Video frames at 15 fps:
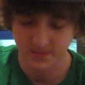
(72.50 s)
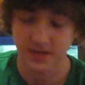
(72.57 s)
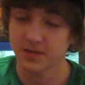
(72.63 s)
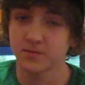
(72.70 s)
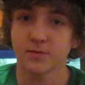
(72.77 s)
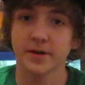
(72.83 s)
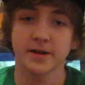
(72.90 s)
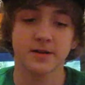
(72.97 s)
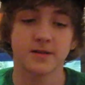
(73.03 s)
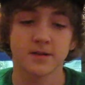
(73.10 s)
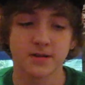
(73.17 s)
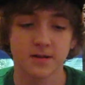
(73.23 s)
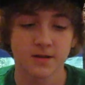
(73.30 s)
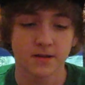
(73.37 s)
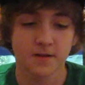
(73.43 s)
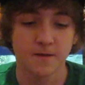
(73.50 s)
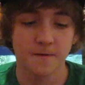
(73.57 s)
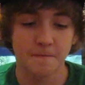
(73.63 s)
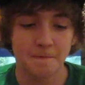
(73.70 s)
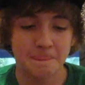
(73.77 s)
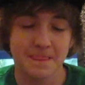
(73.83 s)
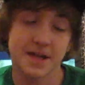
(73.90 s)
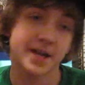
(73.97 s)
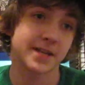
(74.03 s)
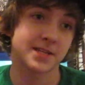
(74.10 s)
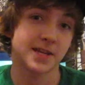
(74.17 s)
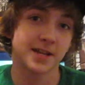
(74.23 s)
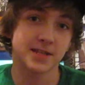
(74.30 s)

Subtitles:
it's weird. Like I said,